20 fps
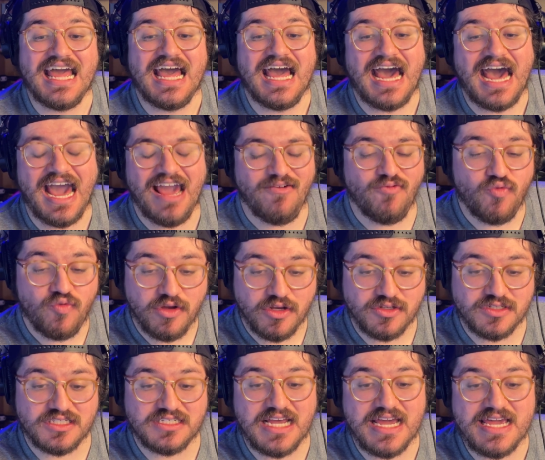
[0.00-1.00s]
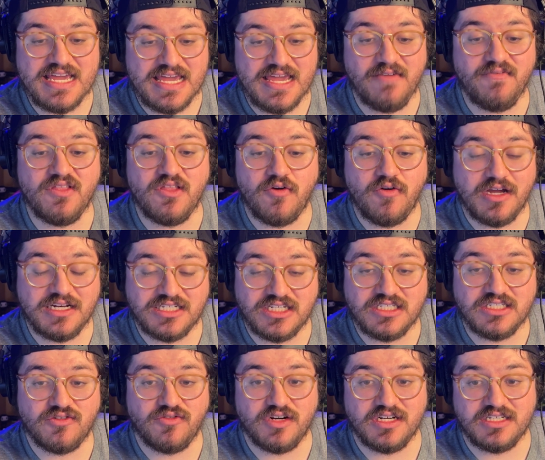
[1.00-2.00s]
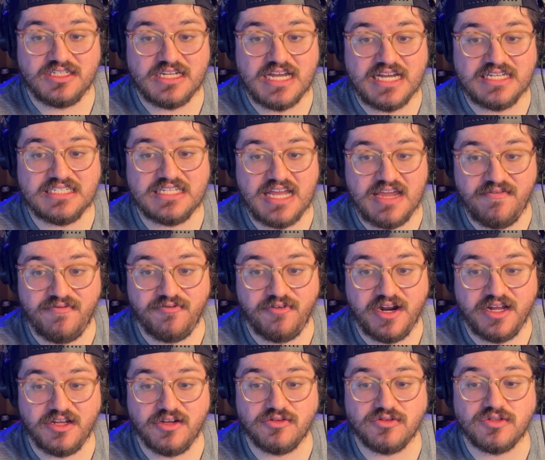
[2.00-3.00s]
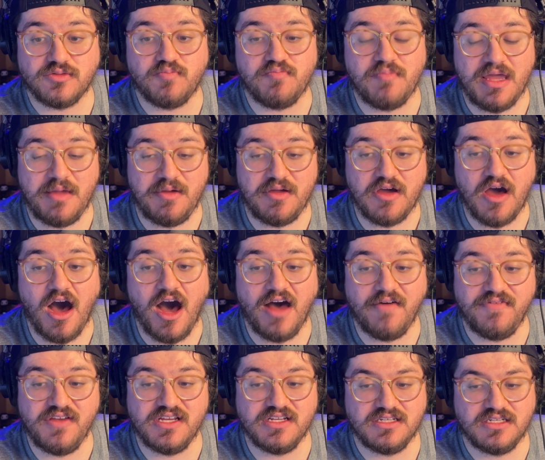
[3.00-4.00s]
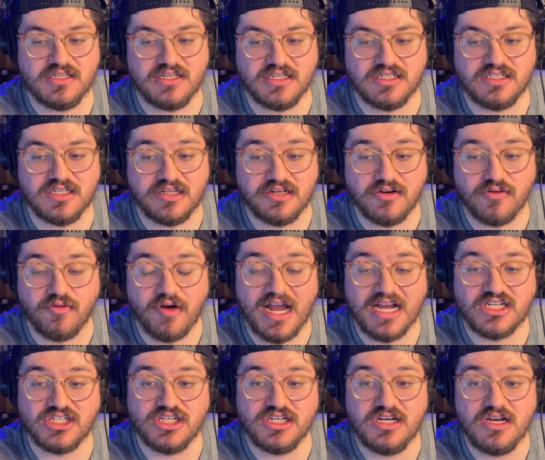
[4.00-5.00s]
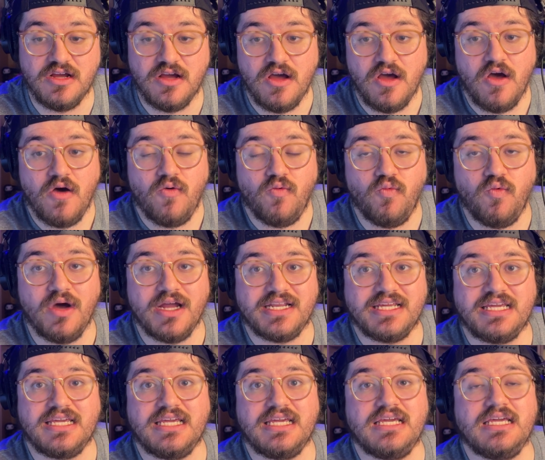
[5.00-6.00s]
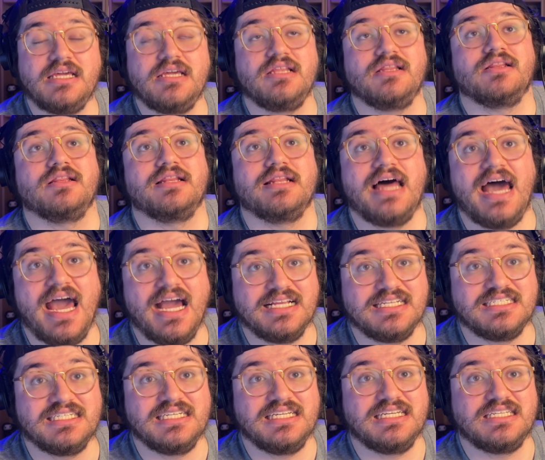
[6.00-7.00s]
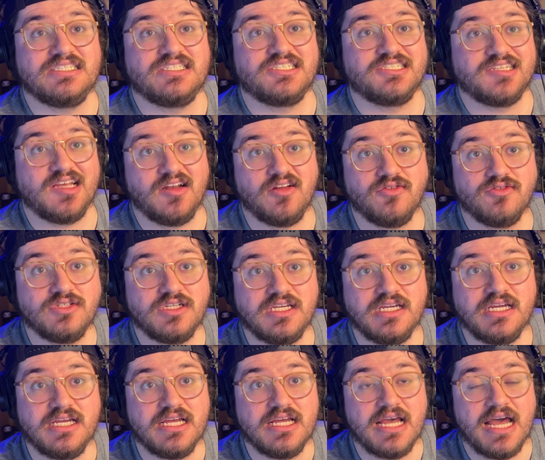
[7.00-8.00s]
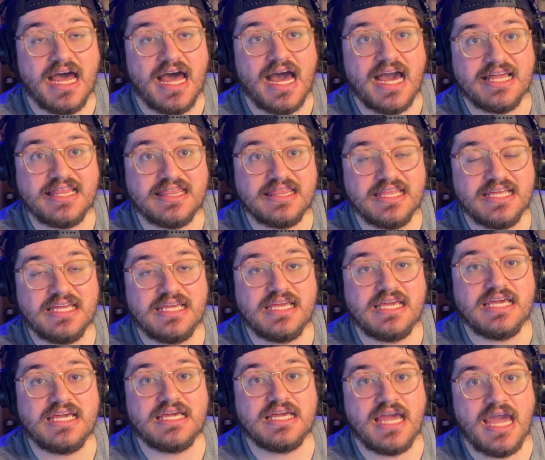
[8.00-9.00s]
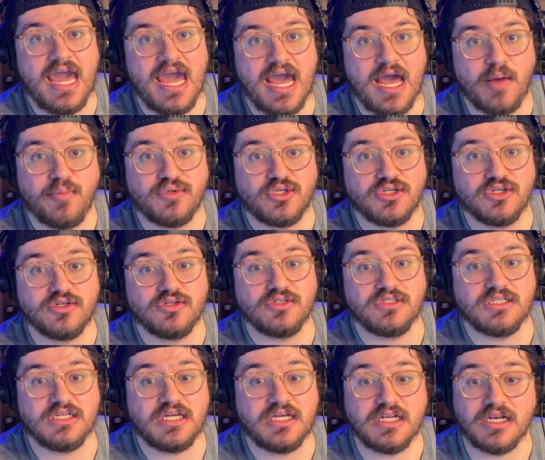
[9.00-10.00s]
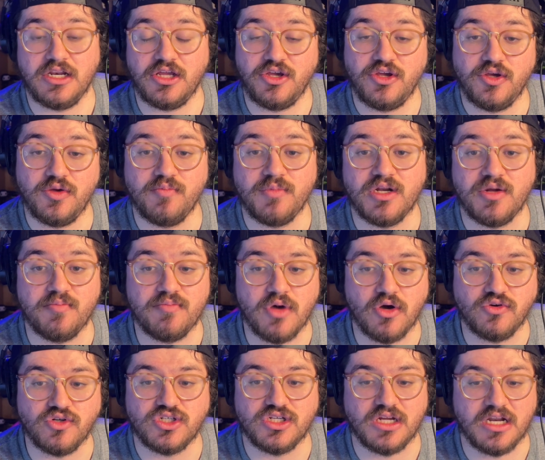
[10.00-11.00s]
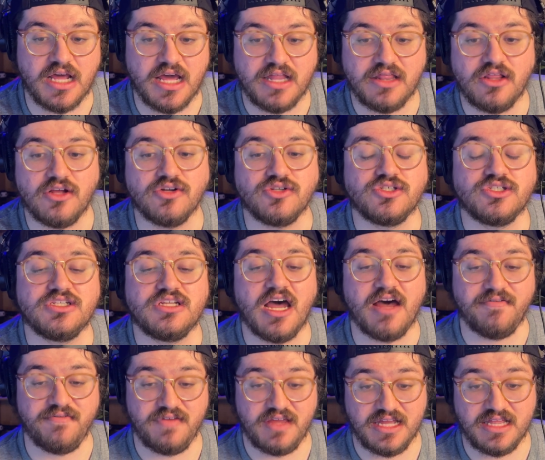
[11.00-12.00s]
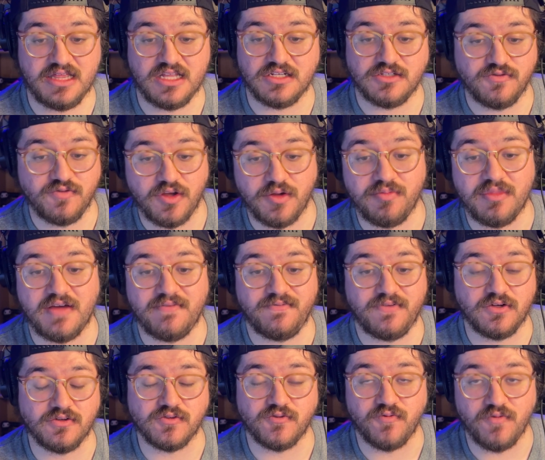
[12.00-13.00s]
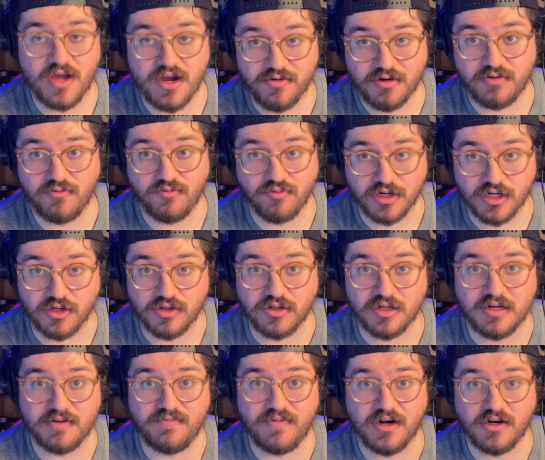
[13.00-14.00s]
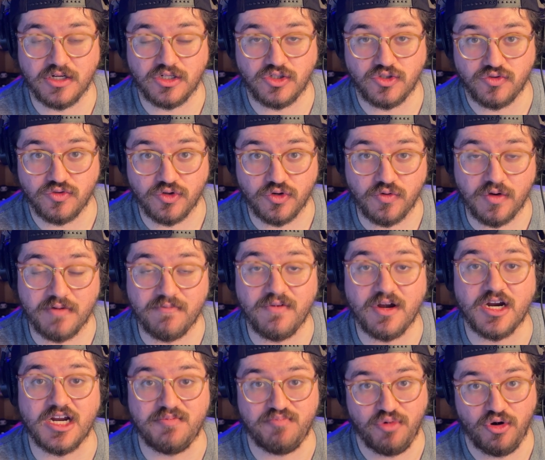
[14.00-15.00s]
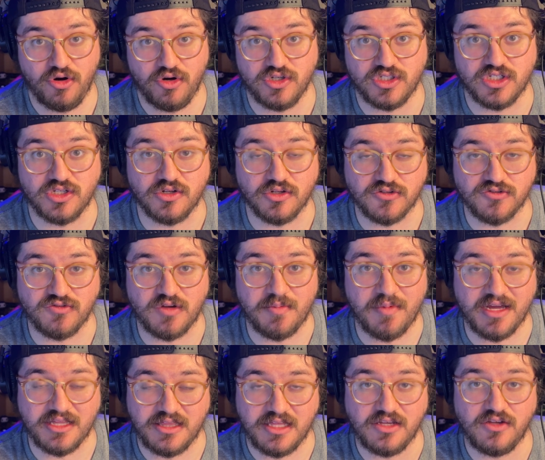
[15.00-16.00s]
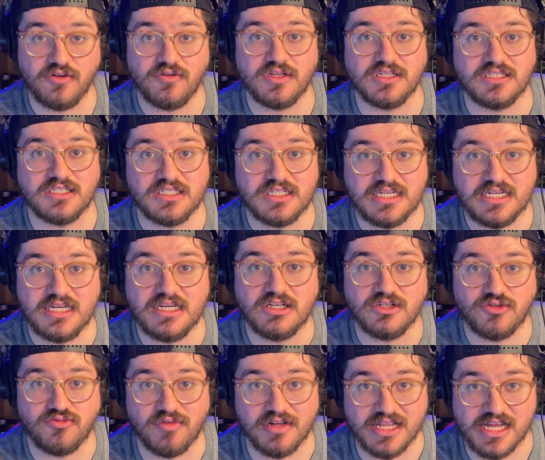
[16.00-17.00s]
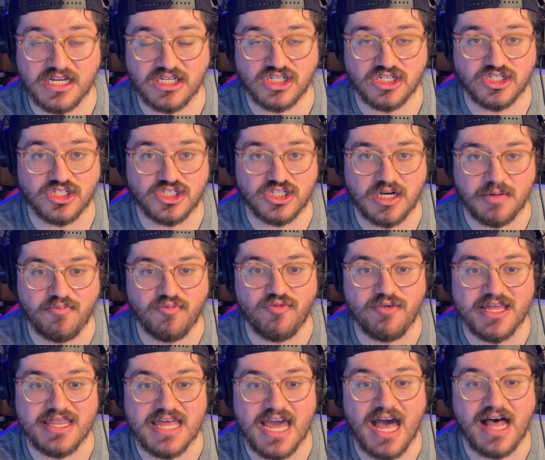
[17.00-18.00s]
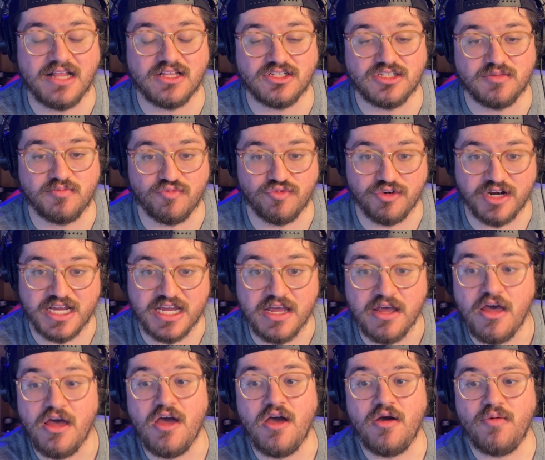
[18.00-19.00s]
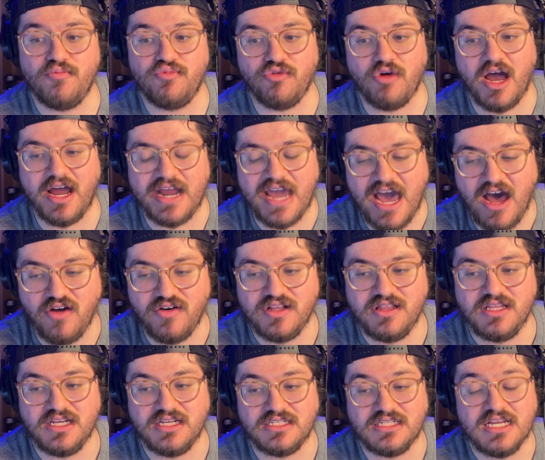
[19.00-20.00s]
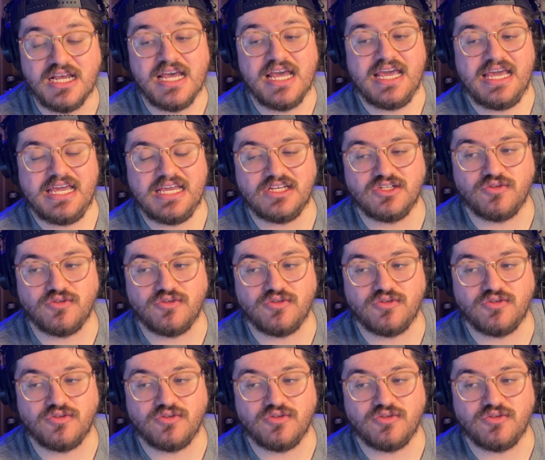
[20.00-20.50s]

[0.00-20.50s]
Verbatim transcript: I will say, even though I just criticized Dave Franco's maybe obviousness in direction, what he lacks in subtlety, I think he captures in human emotion. And there's stuff in this film that feels very real and very true and very personal to him. I think you can see his relationship with Alison Brie brought out in this, his